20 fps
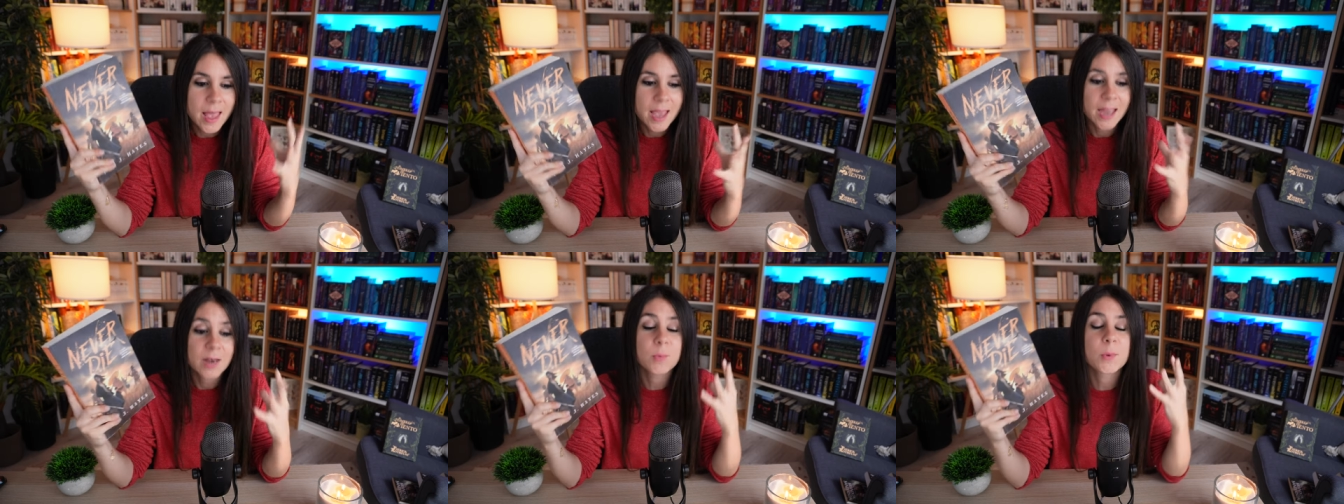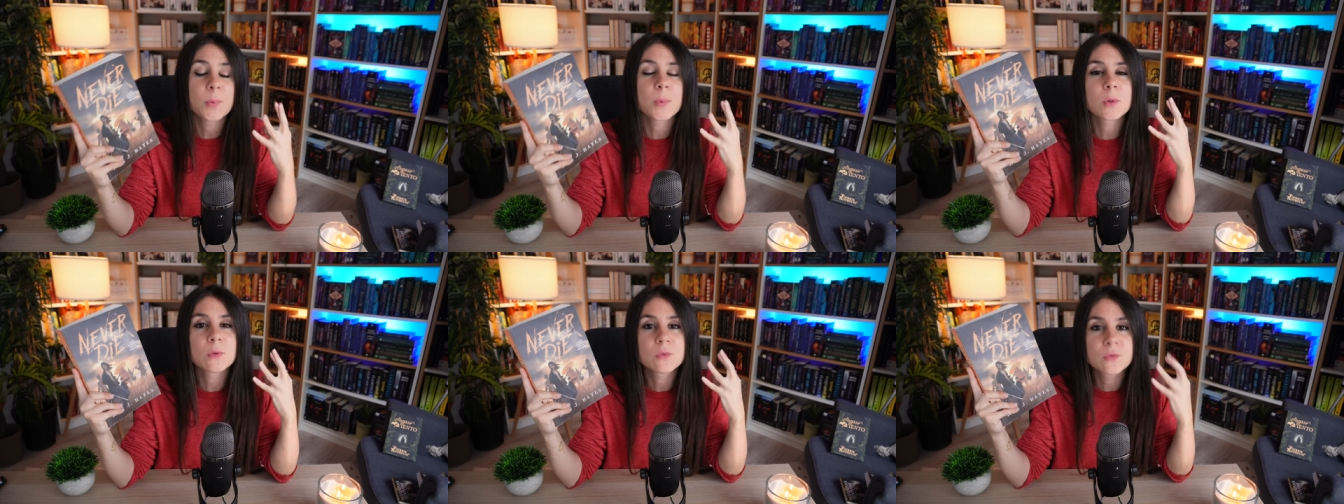and we
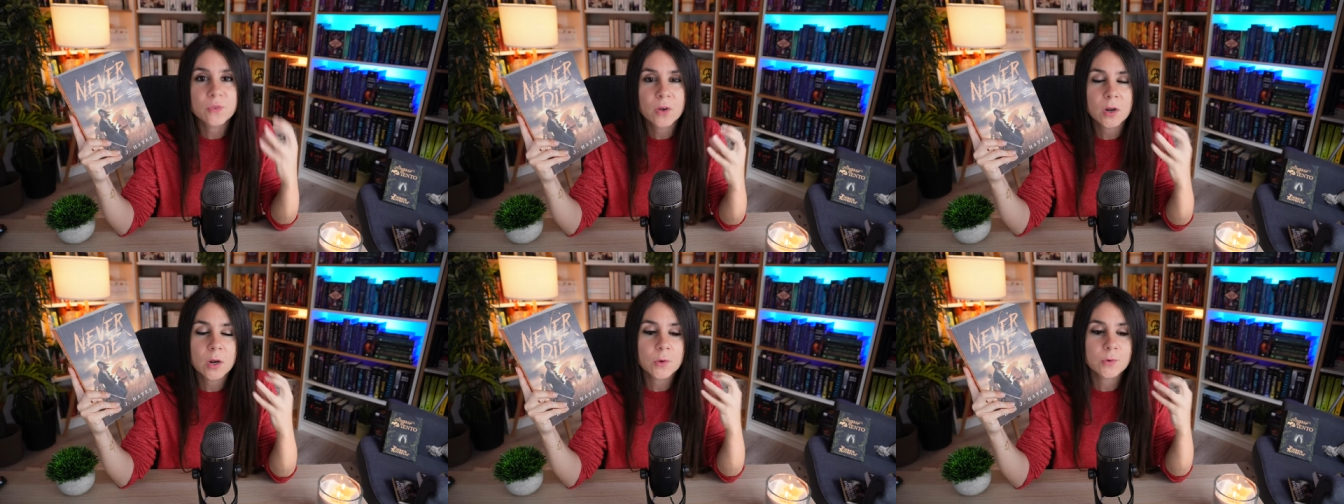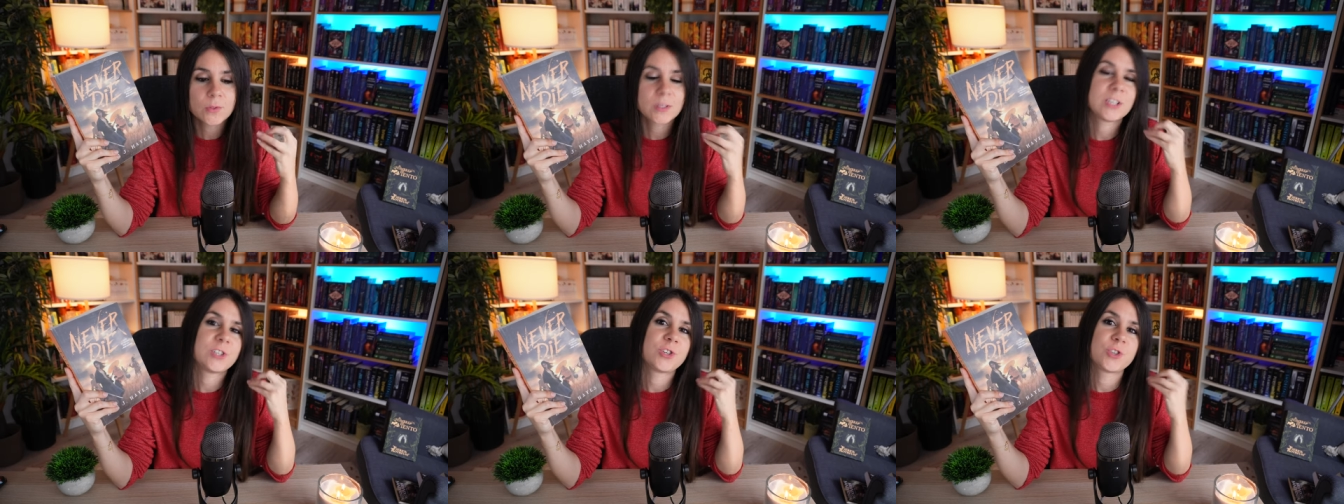will
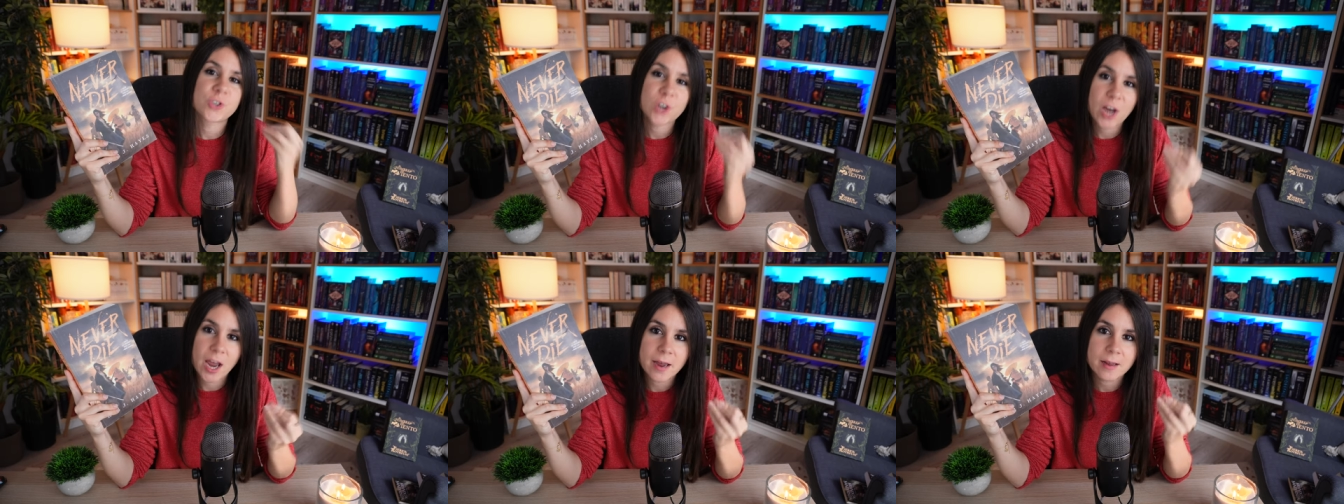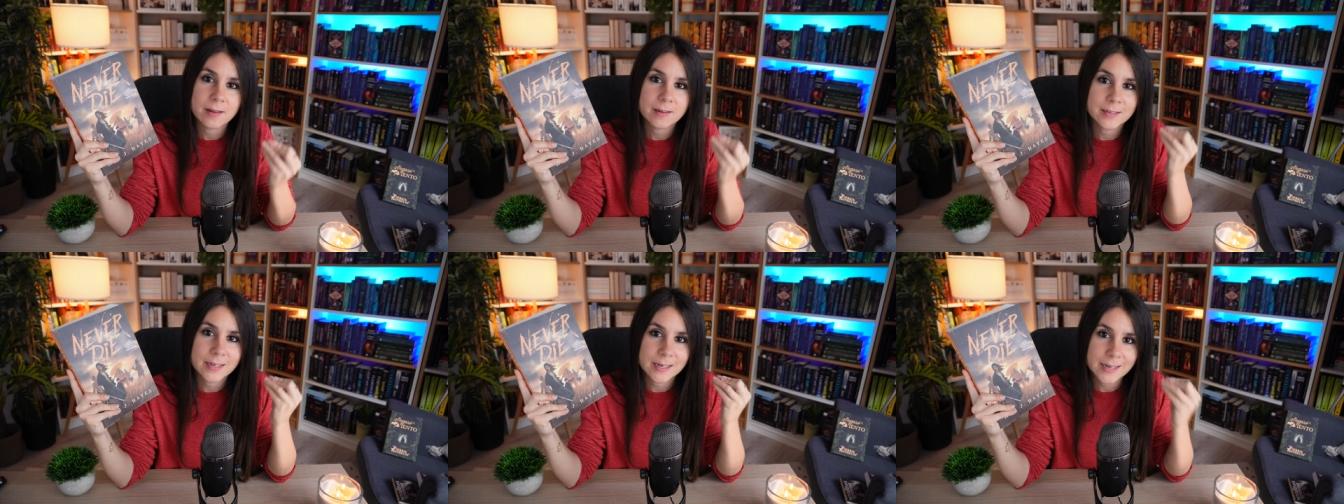follow this
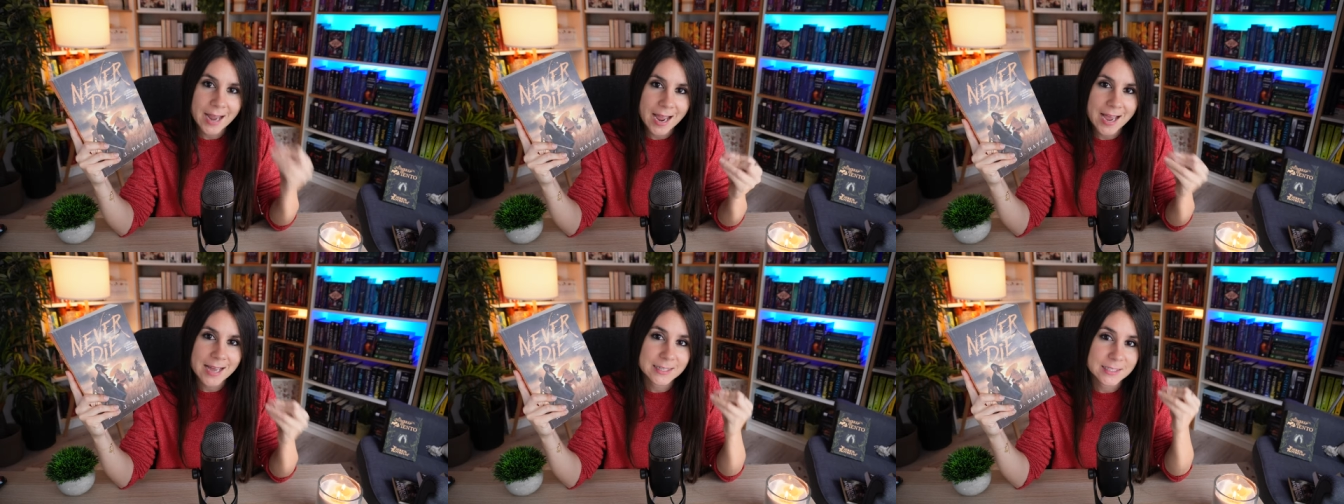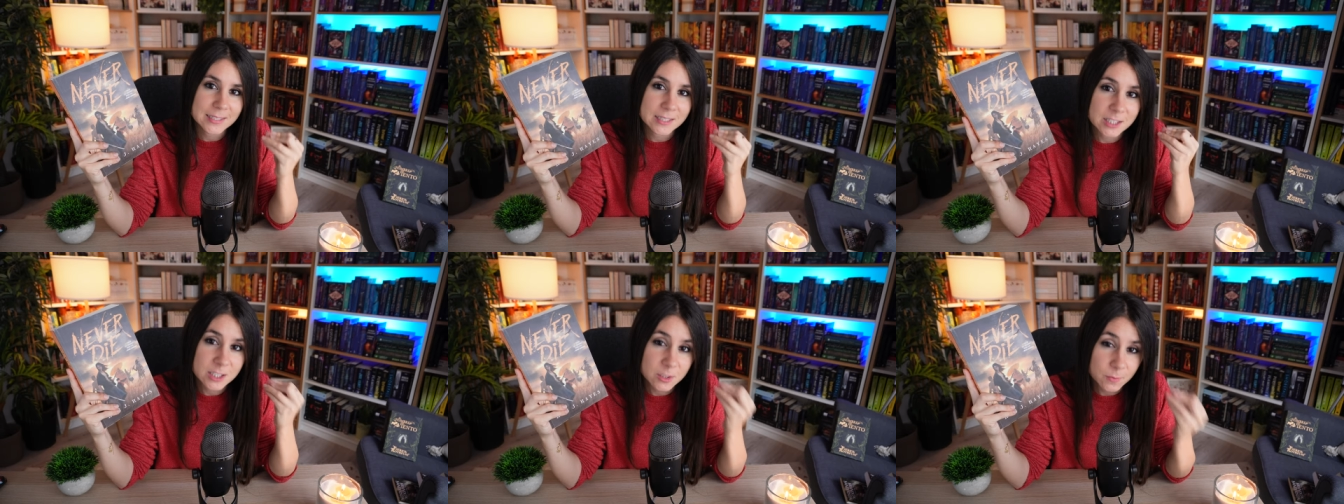child that
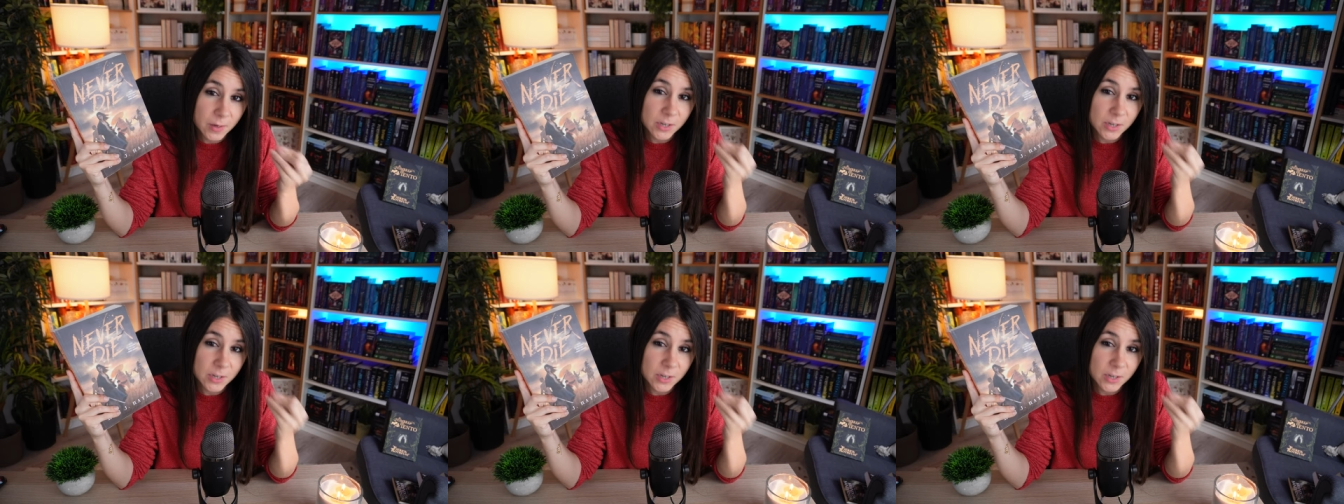has the